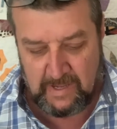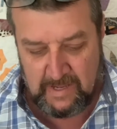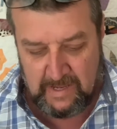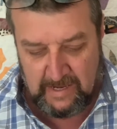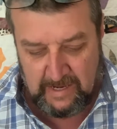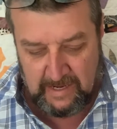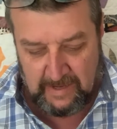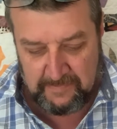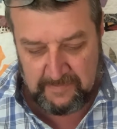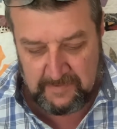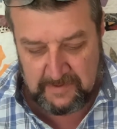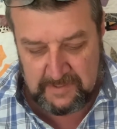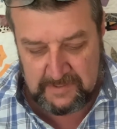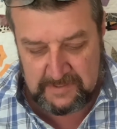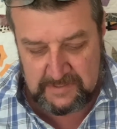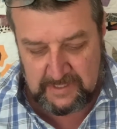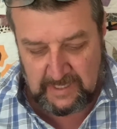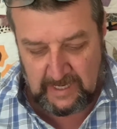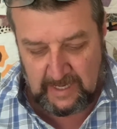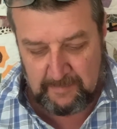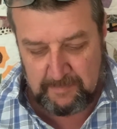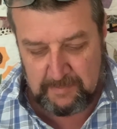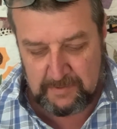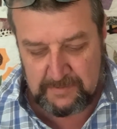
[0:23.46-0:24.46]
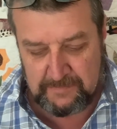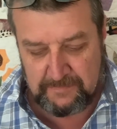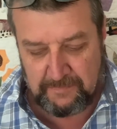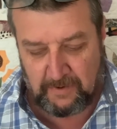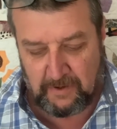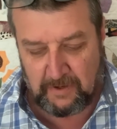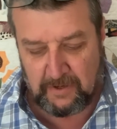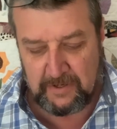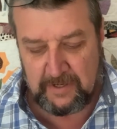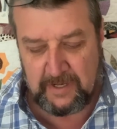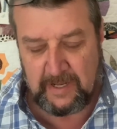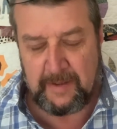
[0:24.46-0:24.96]
And the disciples
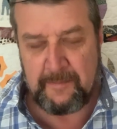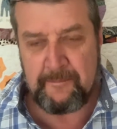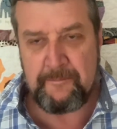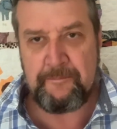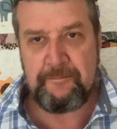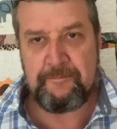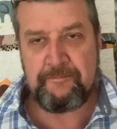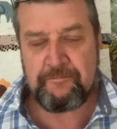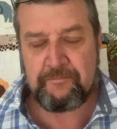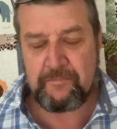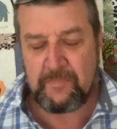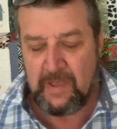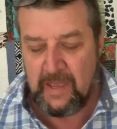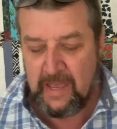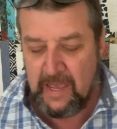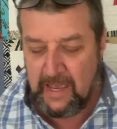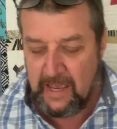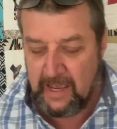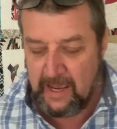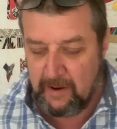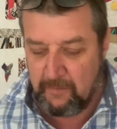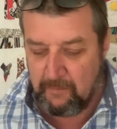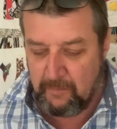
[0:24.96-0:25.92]
followed him. And